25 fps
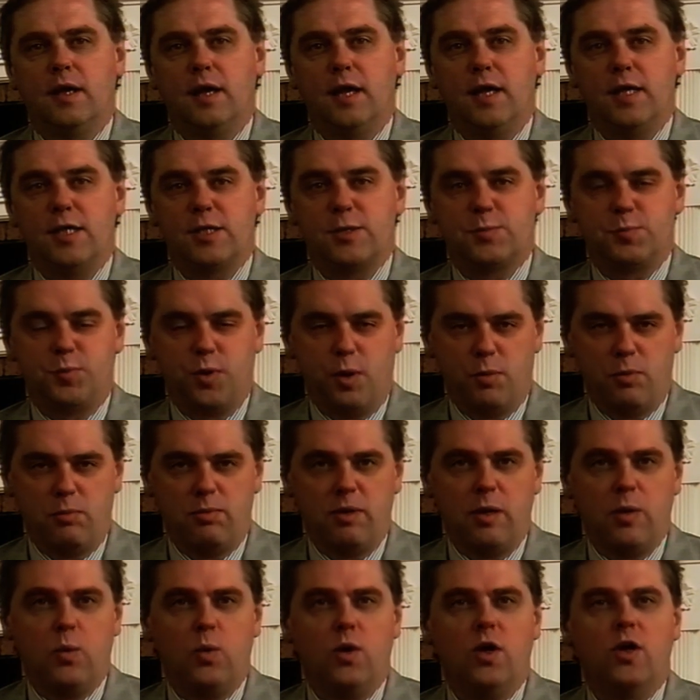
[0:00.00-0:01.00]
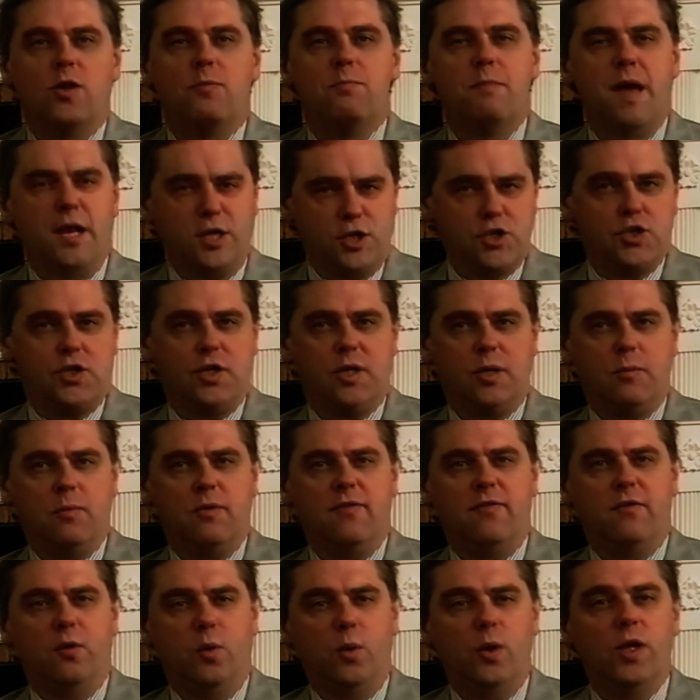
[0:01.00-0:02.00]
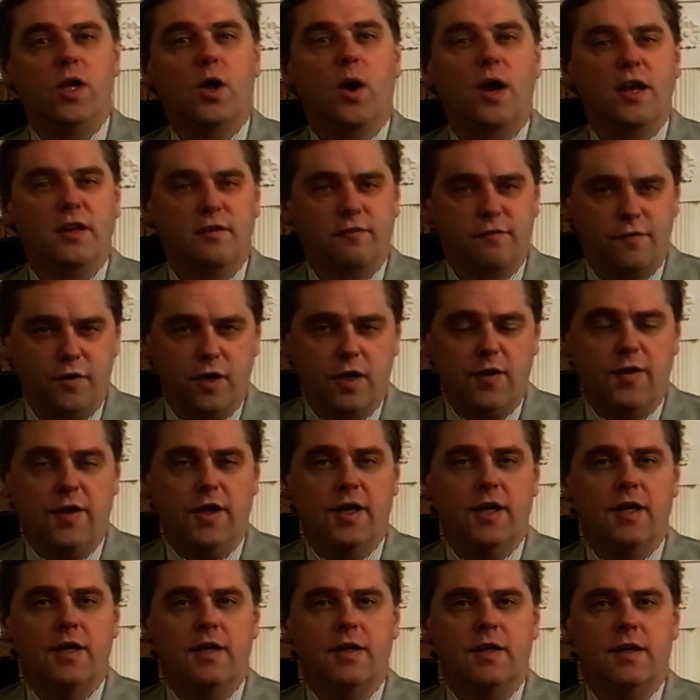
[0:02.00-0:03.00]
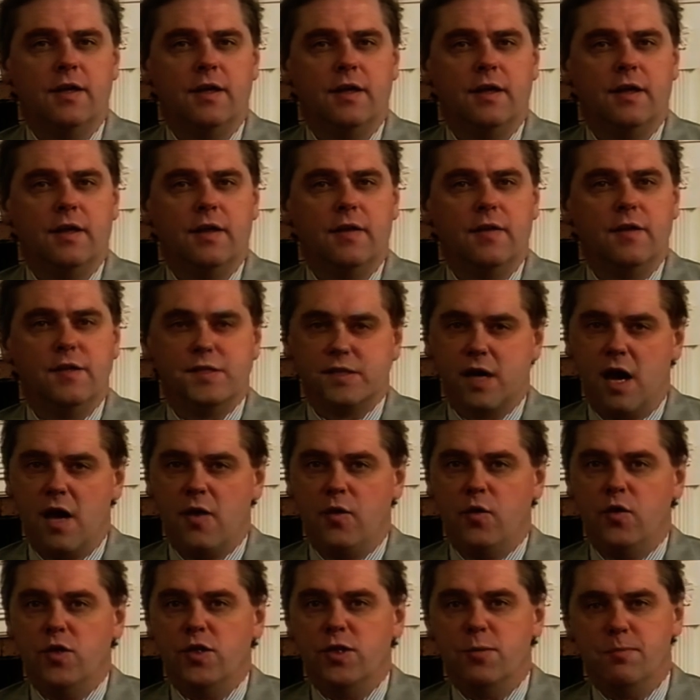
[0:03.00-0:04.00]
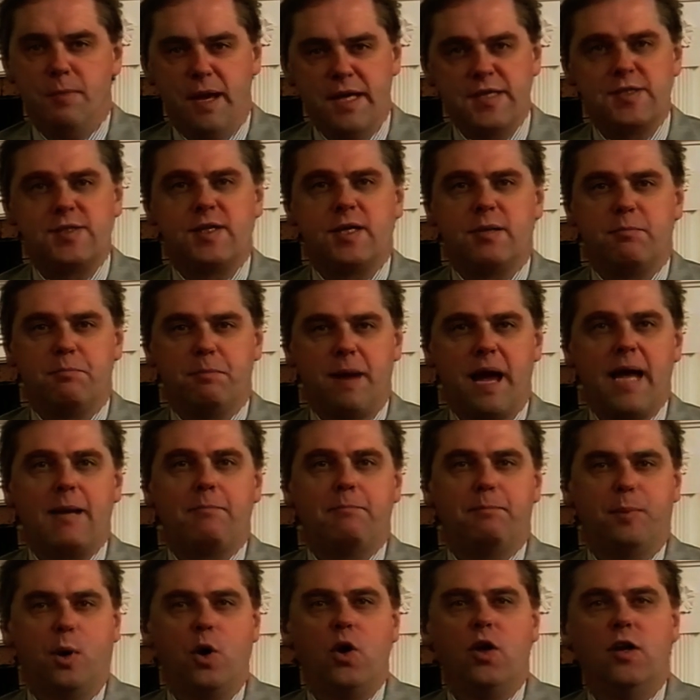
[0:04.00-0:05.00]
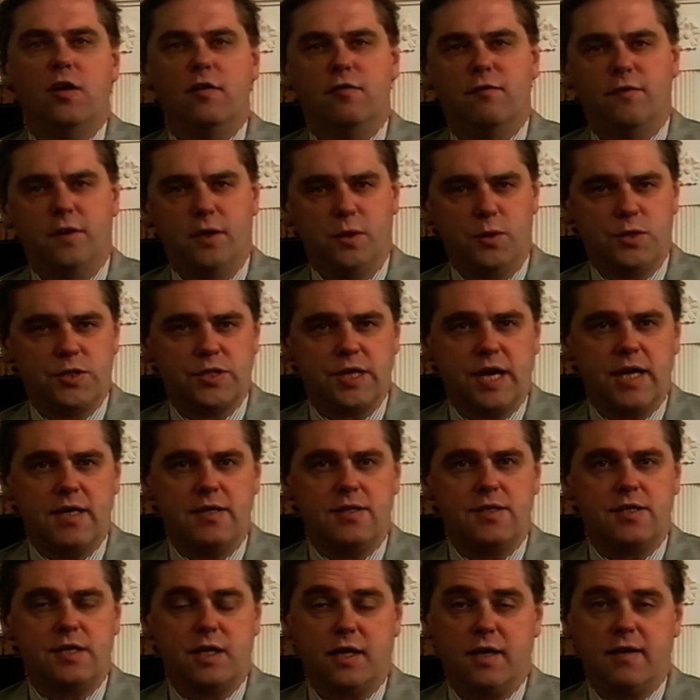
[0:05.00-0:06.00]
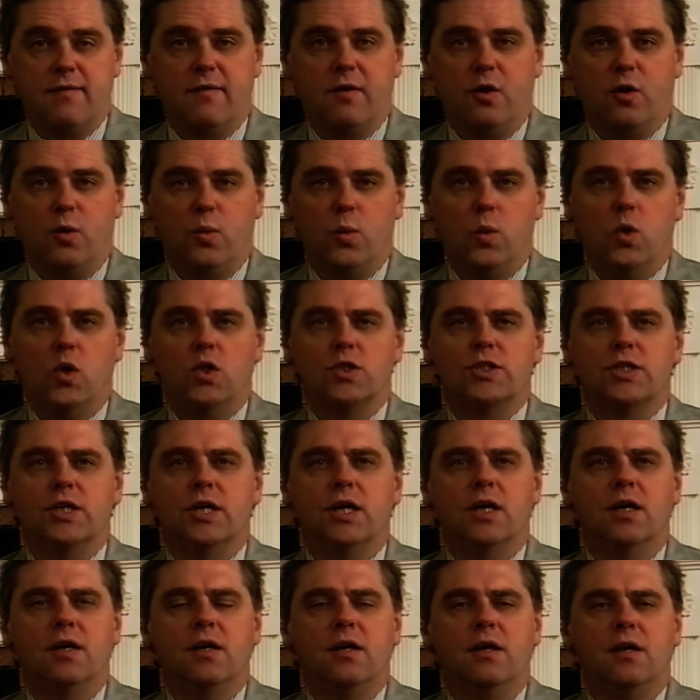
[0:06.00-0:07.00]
It's probably worth mentioning before we go any further that either a domestic back boiler flue set to give hot water